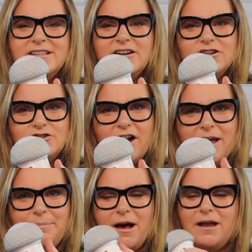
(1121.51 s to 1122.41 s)
there a
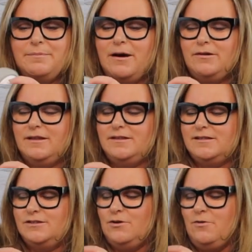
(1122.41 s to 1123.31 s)
tripod mount on
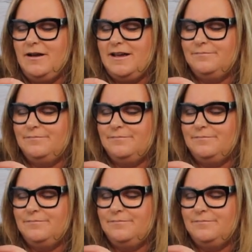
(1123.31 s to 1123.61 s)
this toy?